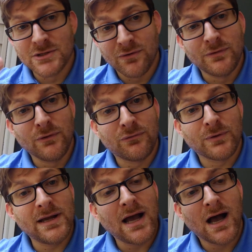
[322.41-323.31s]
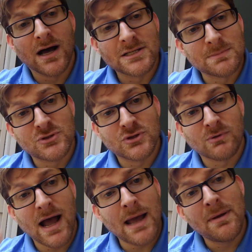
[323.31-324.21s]
So feel free,
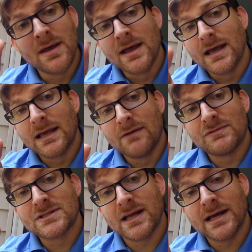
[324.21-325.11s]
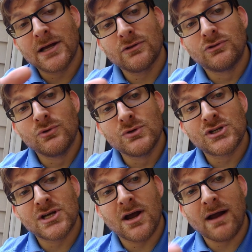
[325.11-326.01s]
subscribe, give us a like, do
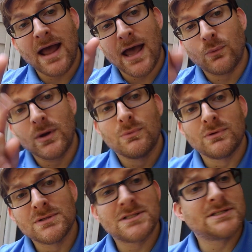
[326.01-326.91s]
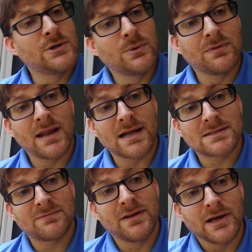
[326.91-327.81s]
share, and we will see you in the
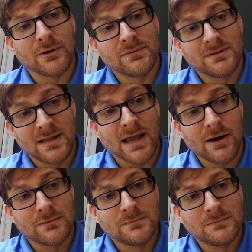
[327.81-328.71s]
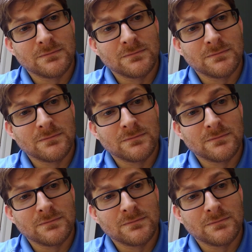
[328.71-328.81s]
next video. Take care.